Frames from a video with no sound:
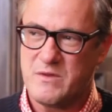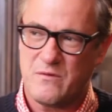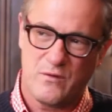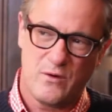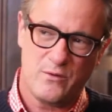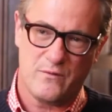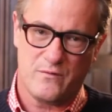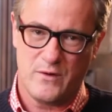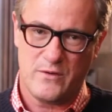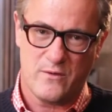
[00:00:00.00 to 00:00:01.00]
me the further and
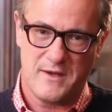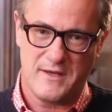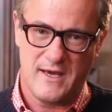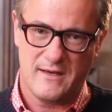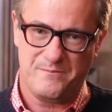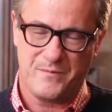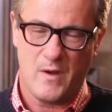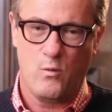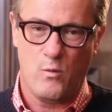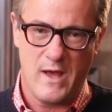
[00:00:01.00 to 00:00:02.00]
further I got
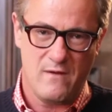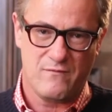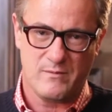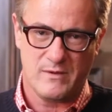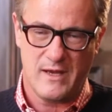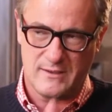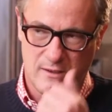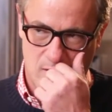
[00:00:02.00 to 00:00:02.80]
away from elected